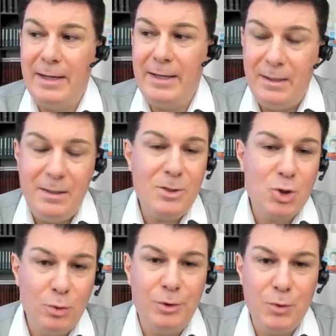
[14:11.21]
AI
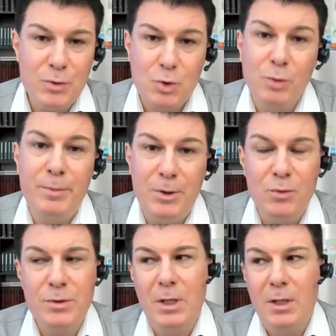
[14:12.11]
should be
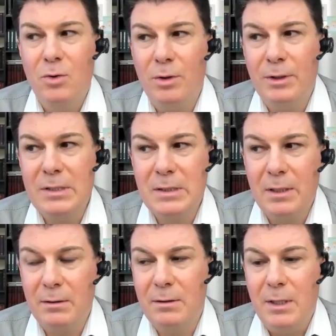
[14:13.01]
used to
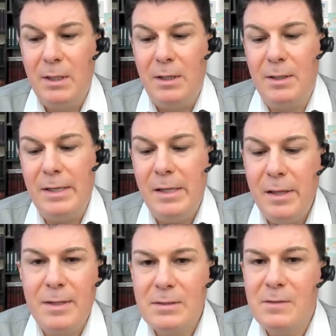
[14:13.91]
understand
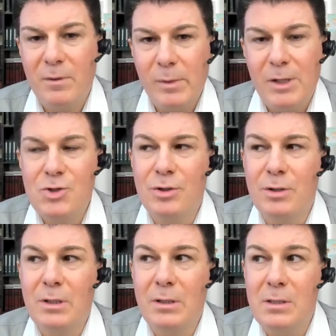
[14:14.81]
if this
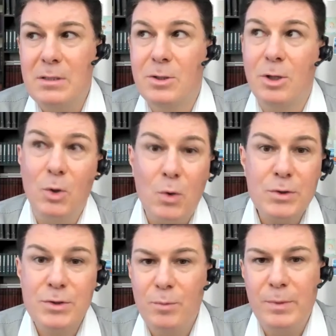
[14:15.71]
information is
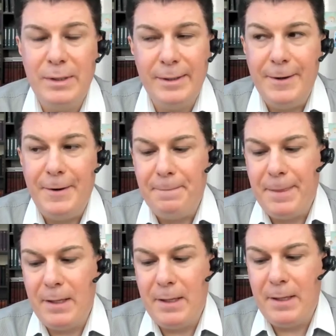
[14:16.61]
close to be
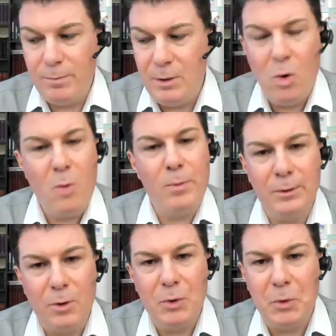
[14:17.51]

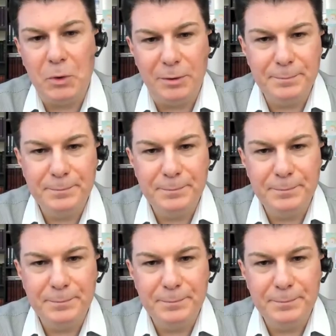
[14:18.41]
opened or not.